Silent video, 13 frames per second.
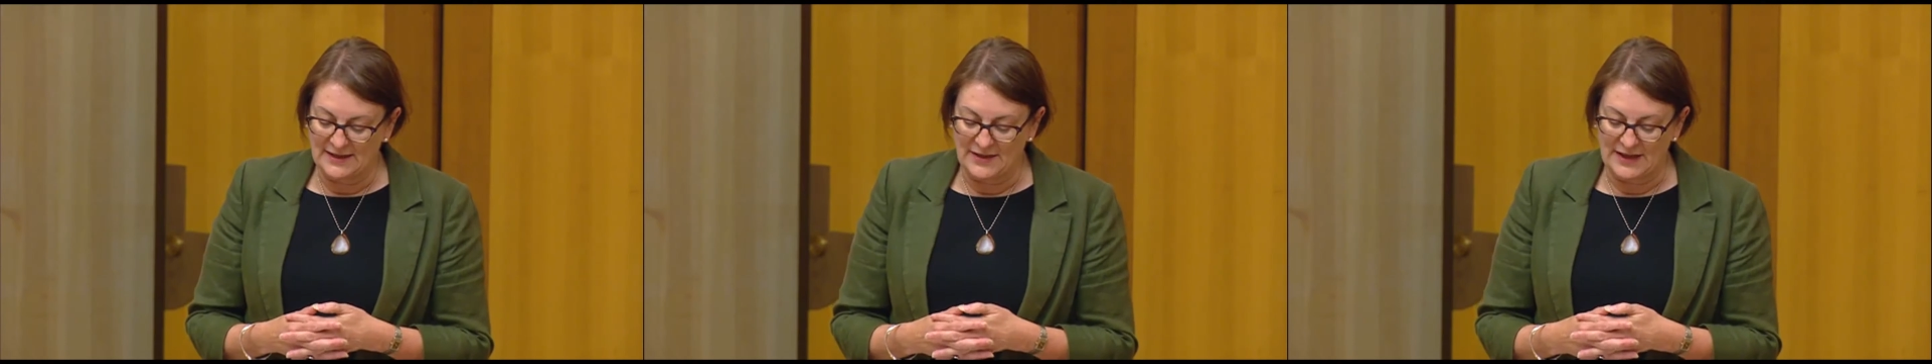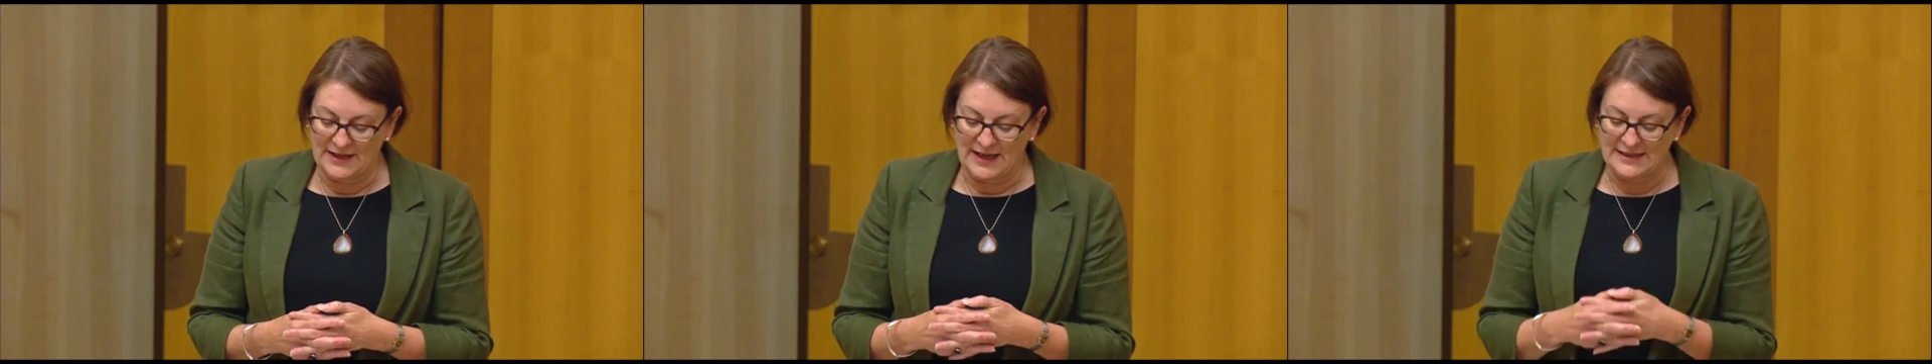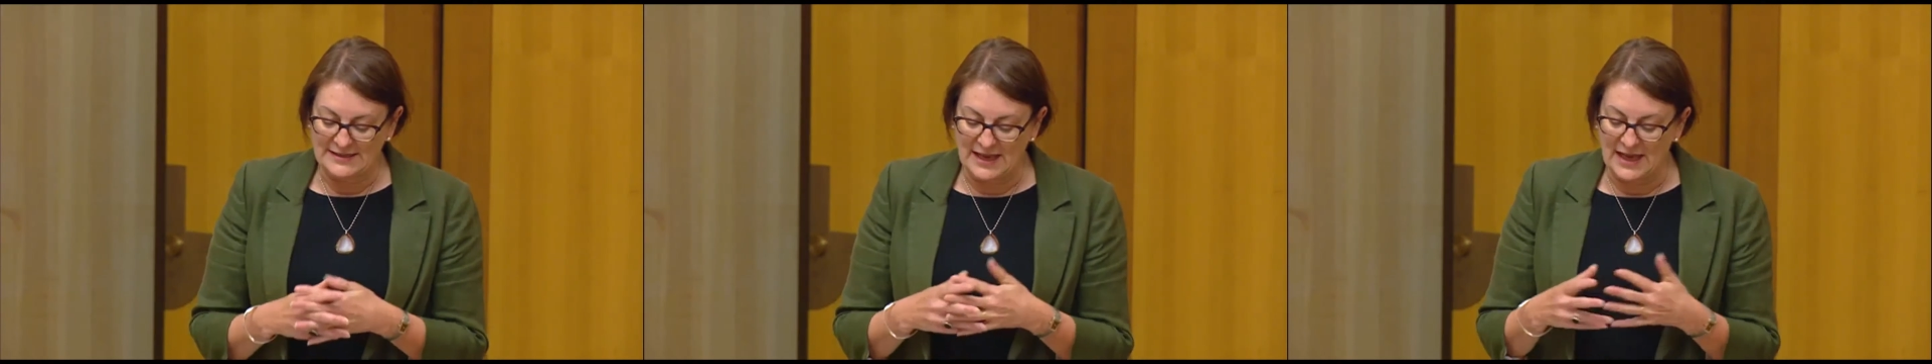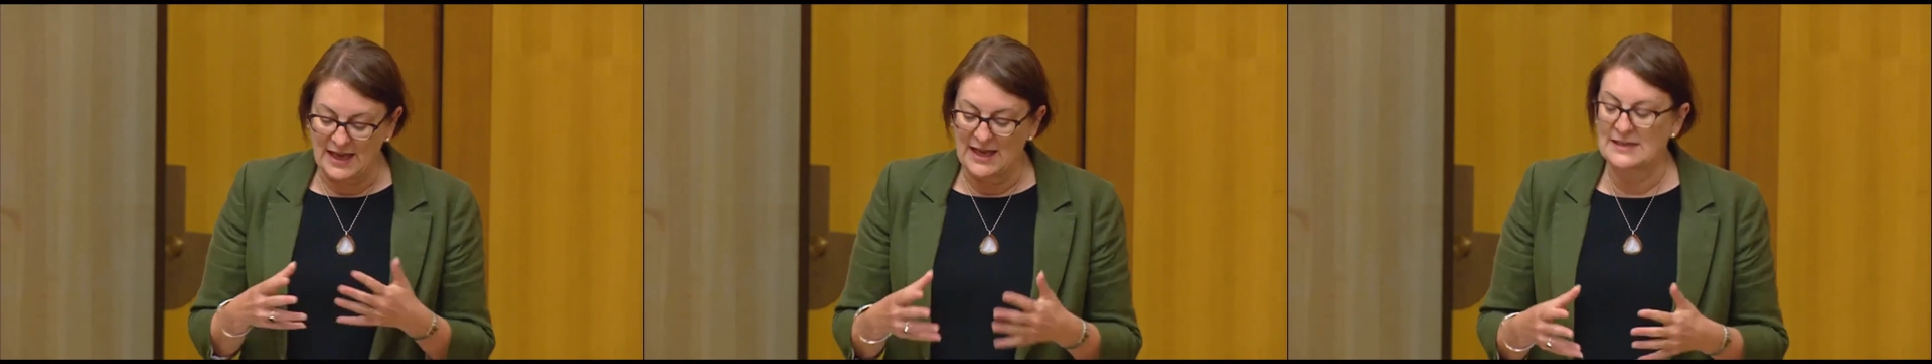that as
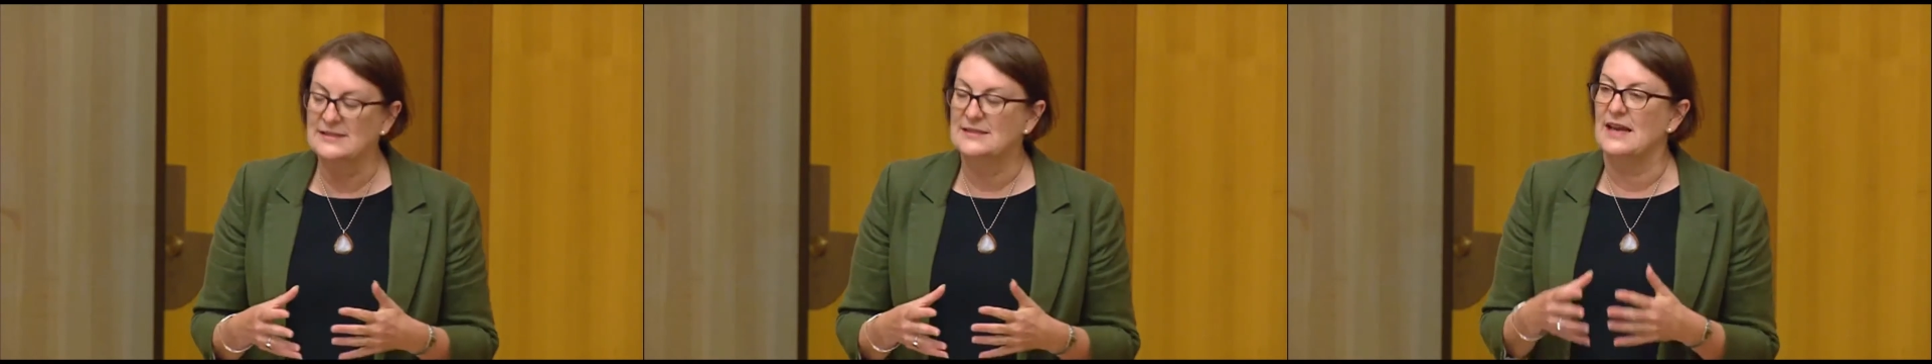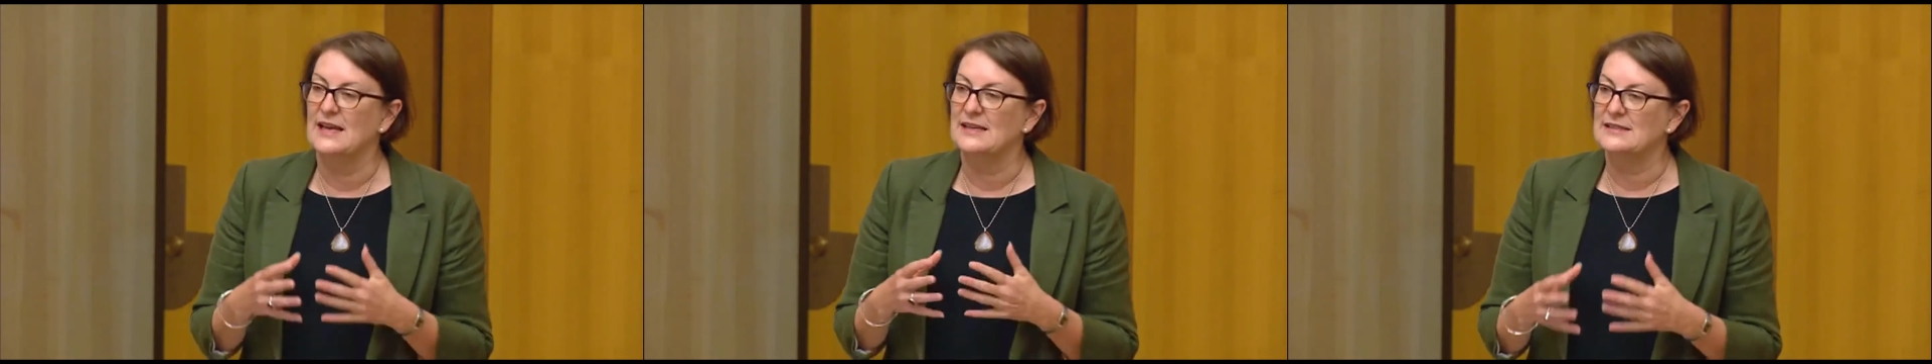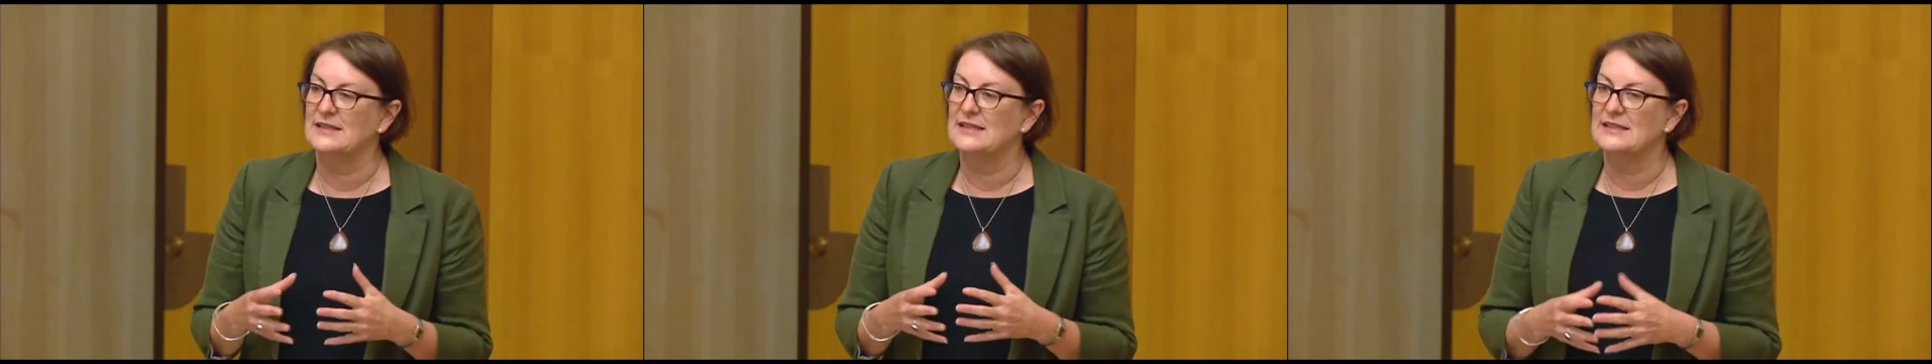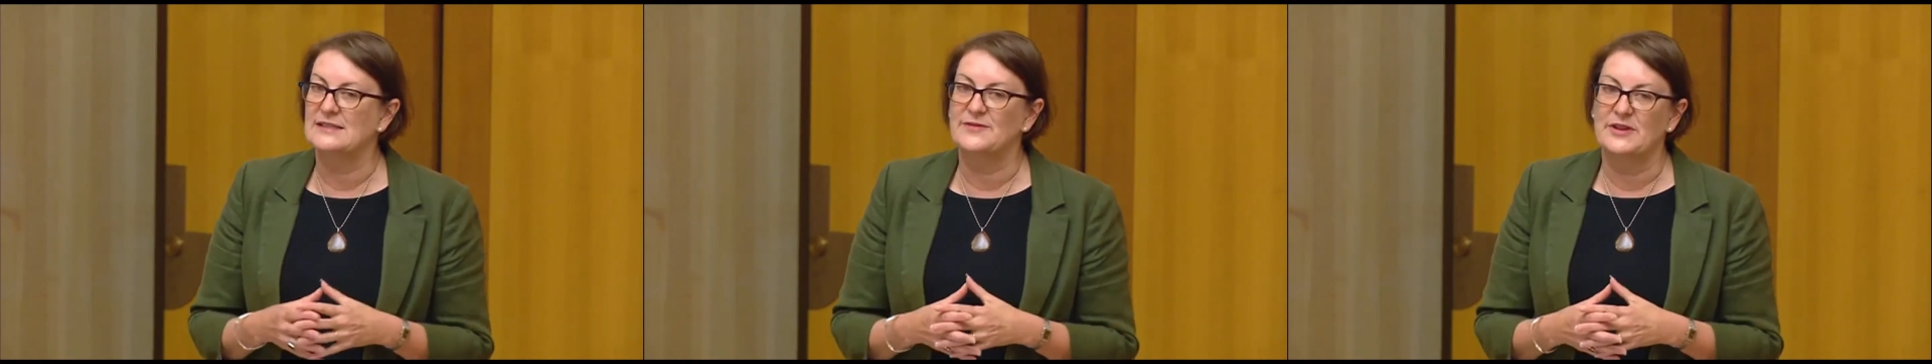hard as it
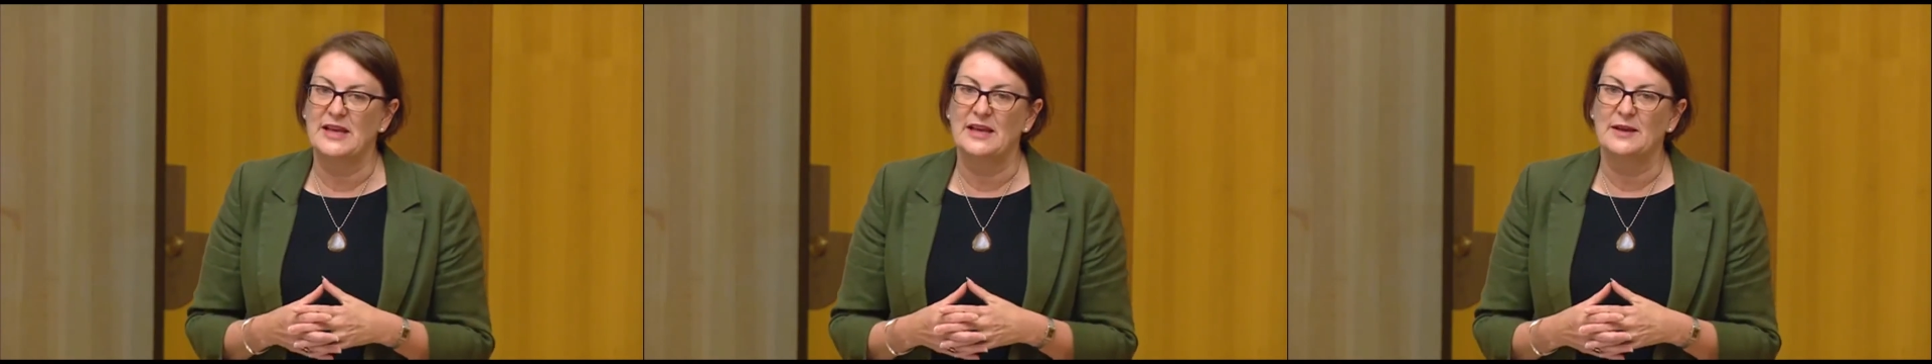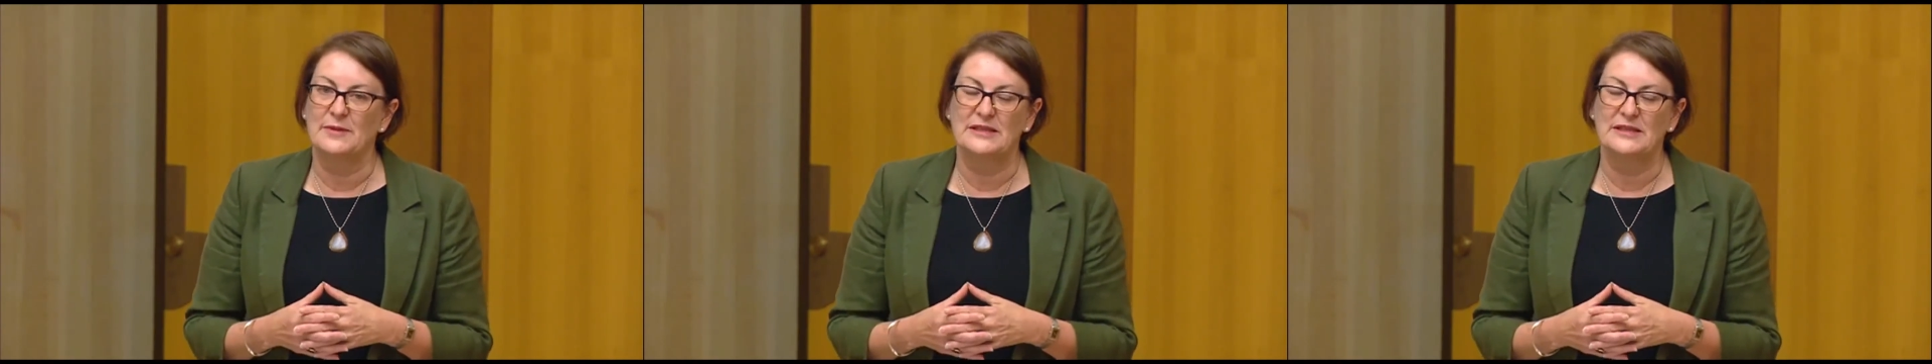is for them,